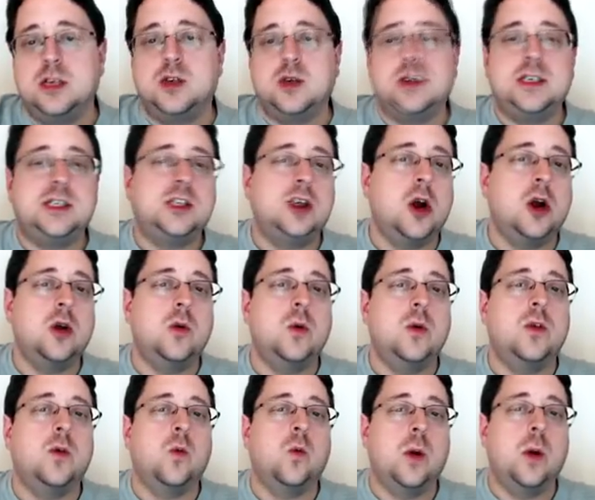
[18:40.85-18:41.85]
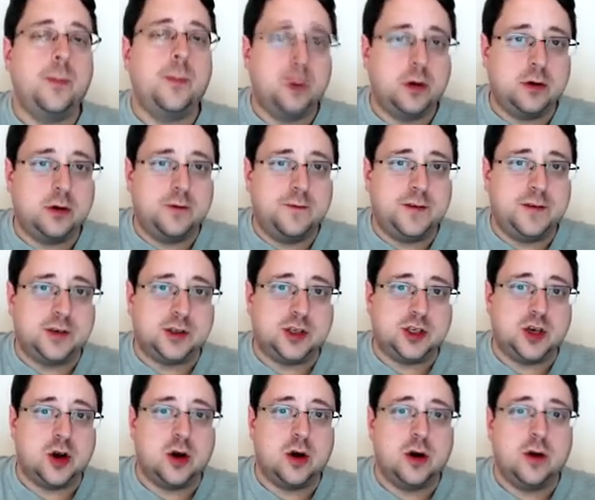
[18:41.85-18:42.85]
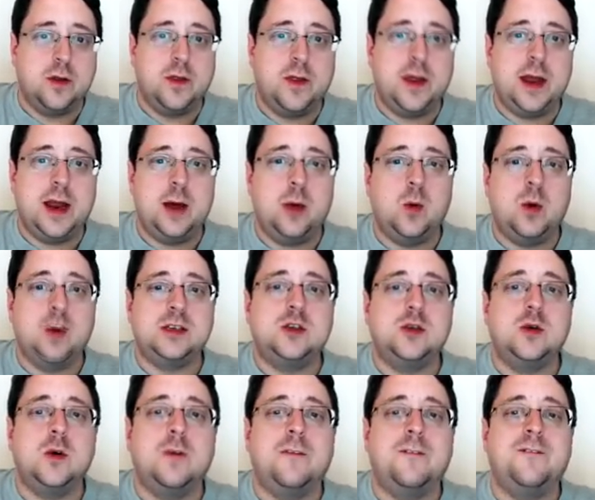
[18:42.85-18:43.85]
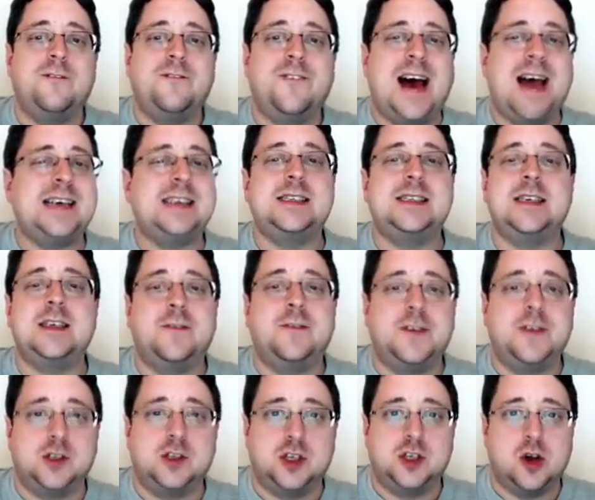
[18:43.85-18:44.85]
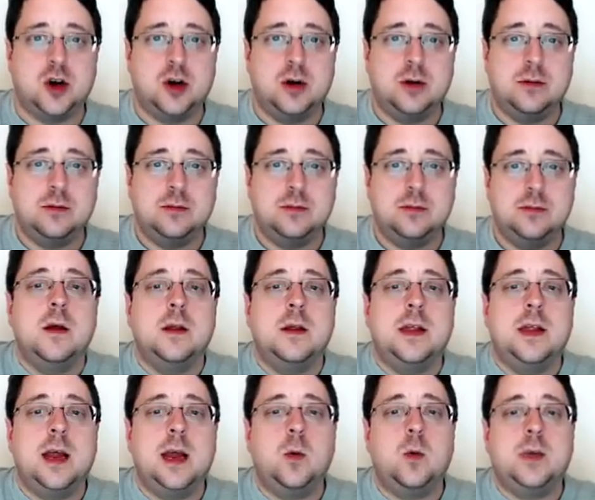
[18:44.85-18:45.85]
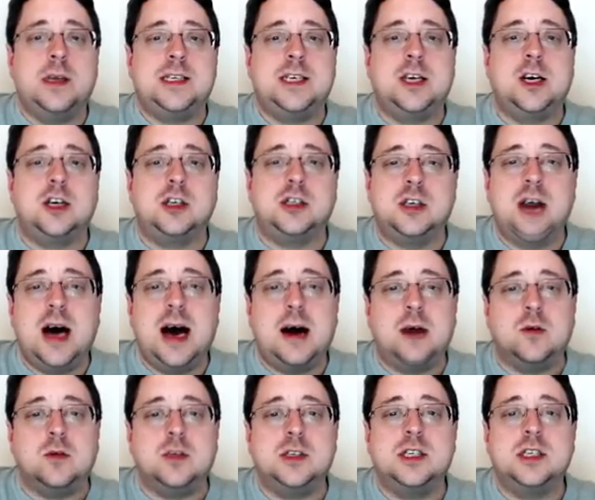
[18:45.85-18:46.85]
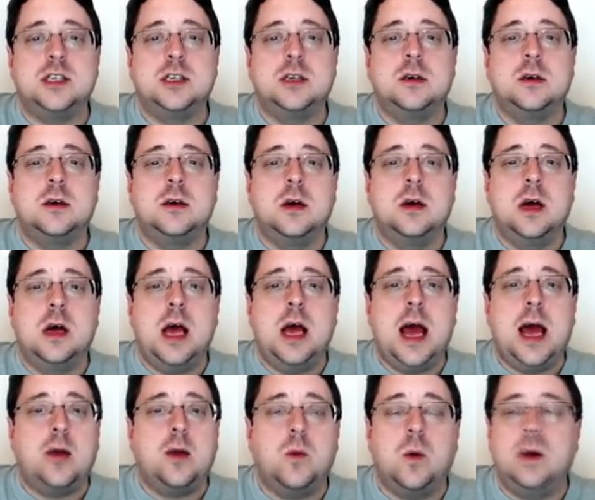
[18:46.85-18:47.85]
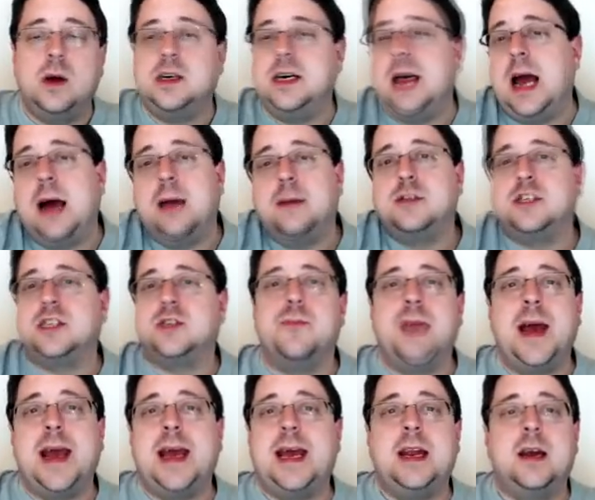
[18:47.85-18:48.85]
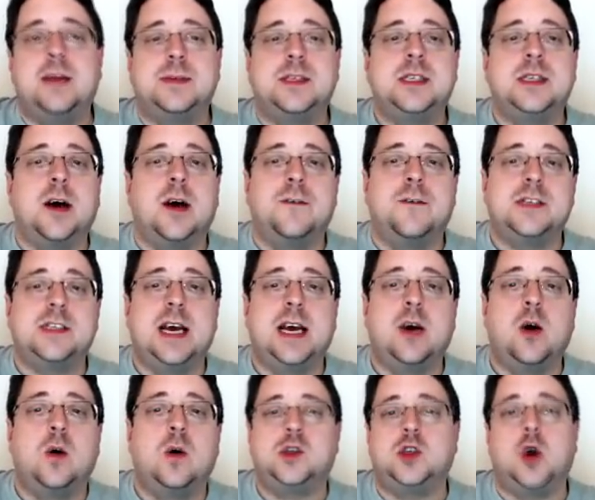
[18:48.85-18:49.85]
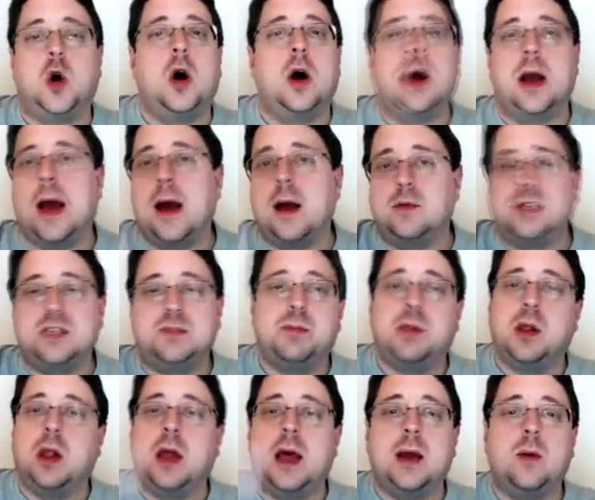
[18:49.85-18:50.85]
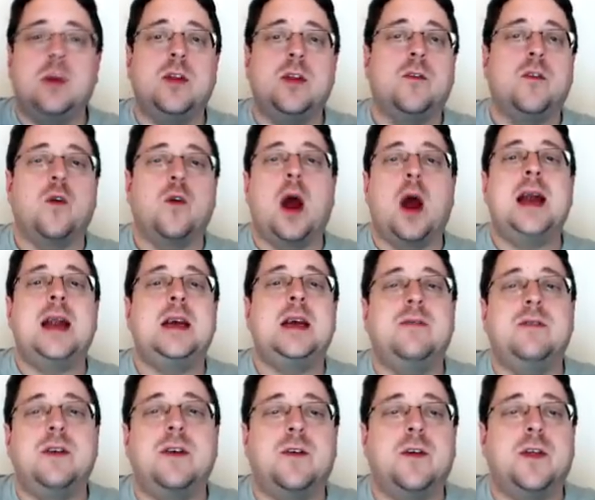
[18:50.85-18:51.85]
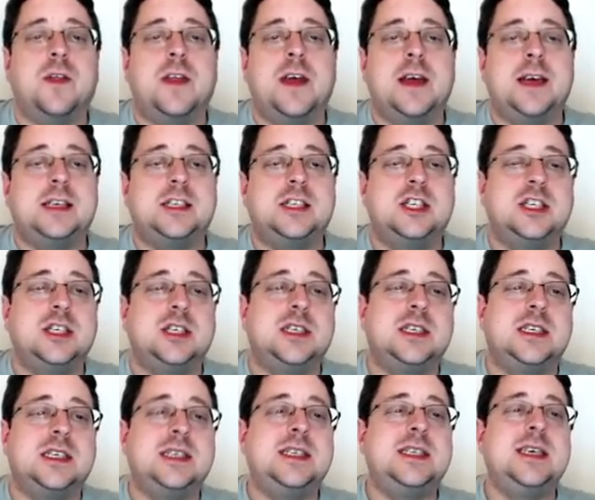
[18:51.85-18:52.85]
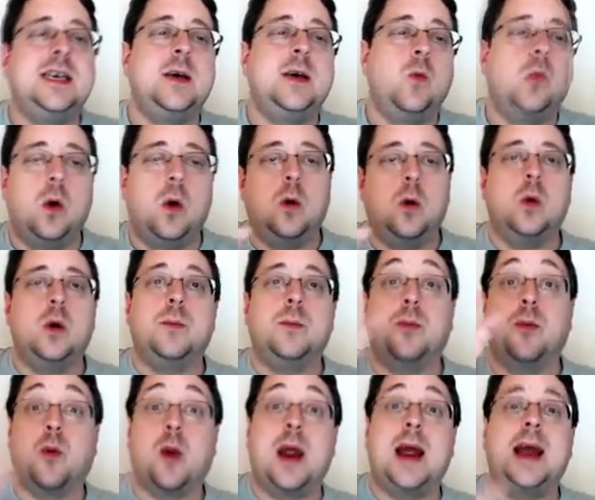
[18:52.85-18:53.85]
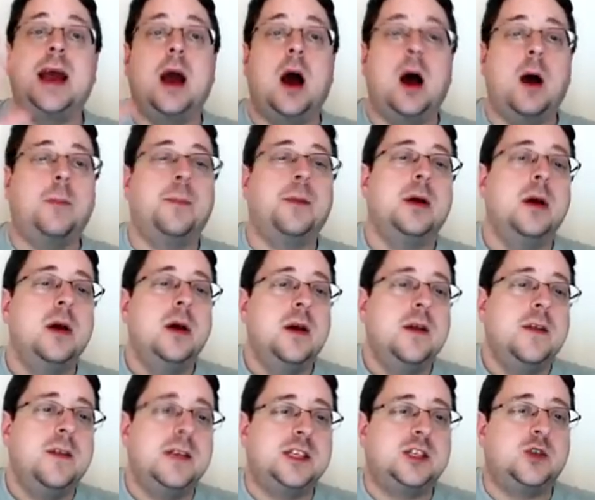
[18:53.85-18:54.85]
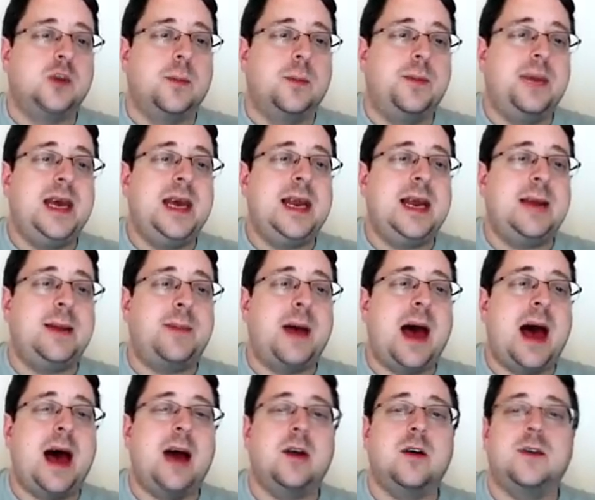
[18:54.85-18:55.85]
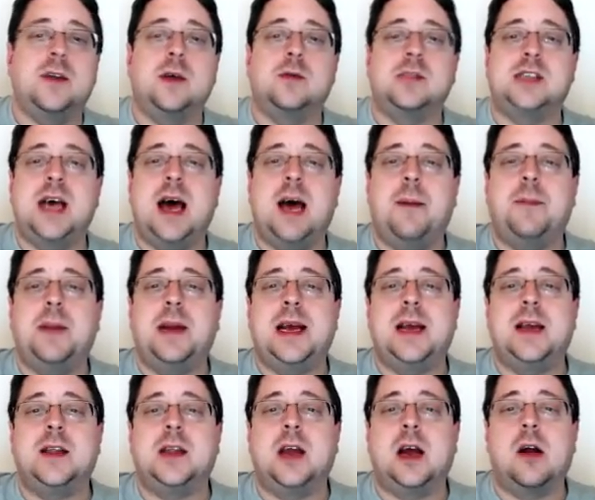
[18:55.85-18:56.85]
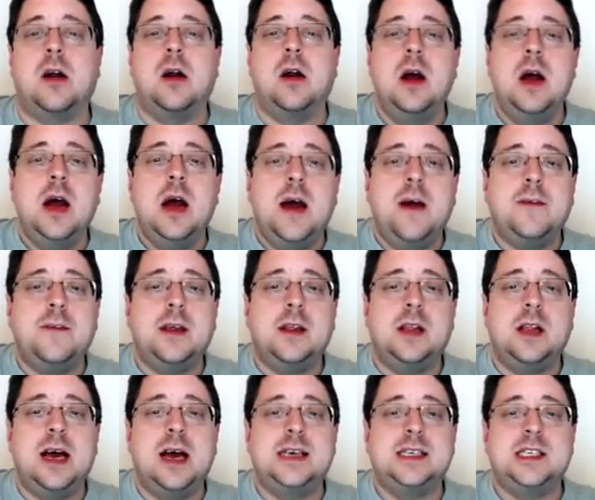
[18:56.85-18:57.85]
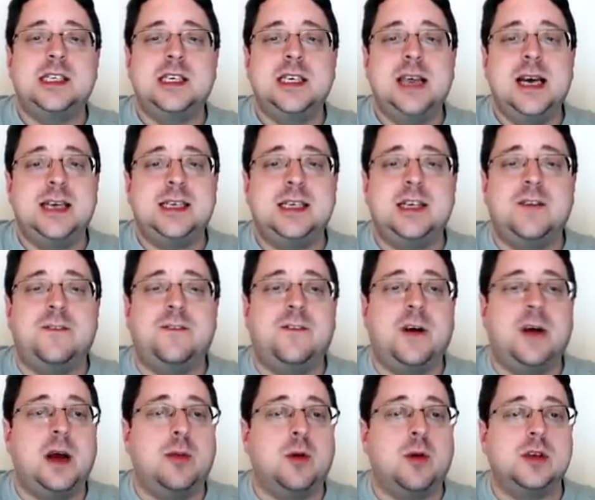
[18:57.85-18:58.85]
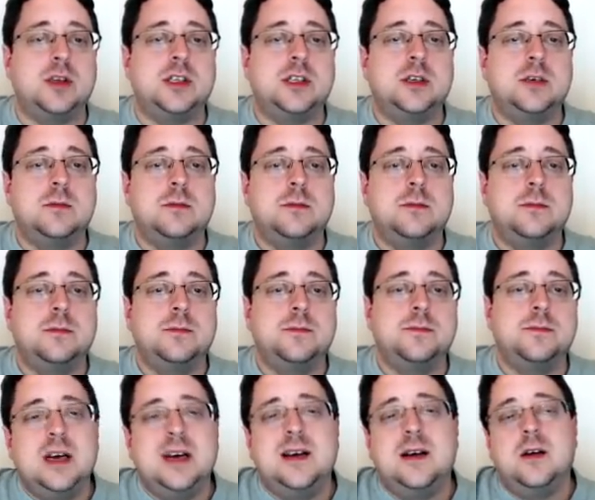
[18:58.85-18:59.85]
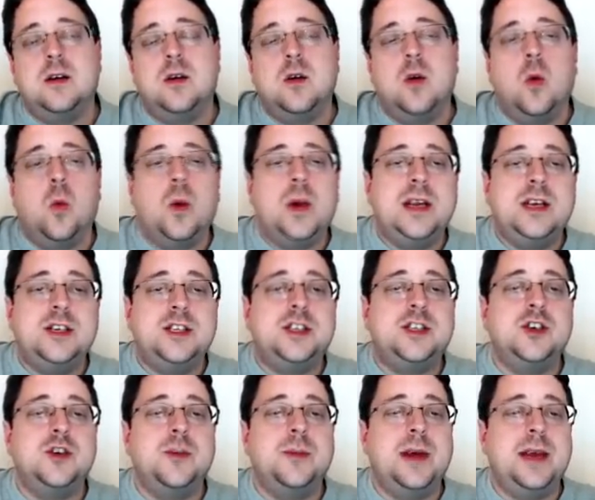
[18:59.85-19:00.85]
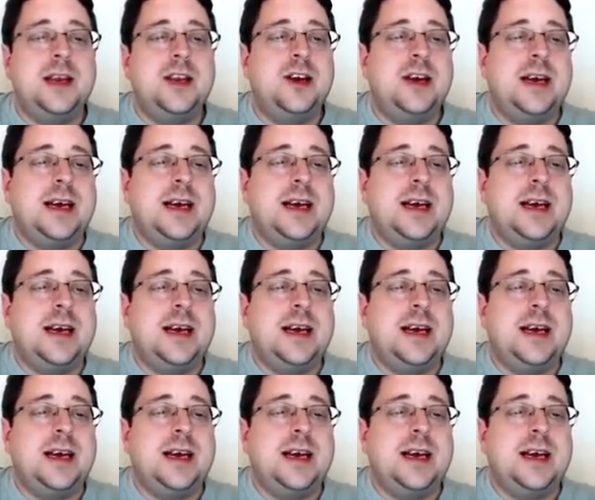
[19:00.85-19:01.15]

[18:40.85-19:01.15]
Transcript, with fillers: So I started with a ripple filter, then I went to a facet filter, then I went to clouds, and really I'm just making up stuff as I go along. I was playing with a variety of different things just to see what would break up this repeating pattern that was happening in there. And then lastly, I did fibers. When you zoom in,